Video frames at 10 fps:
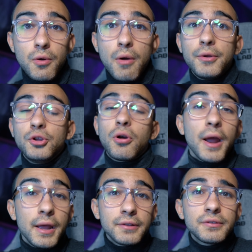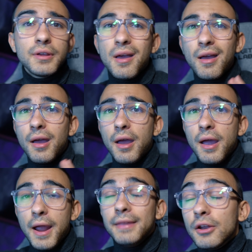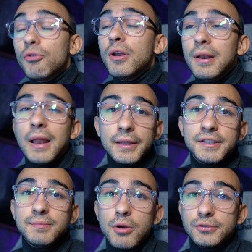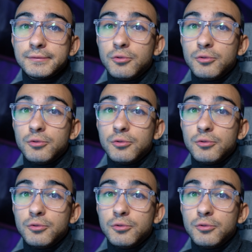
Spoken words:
well in your hand, and I really like this mouse,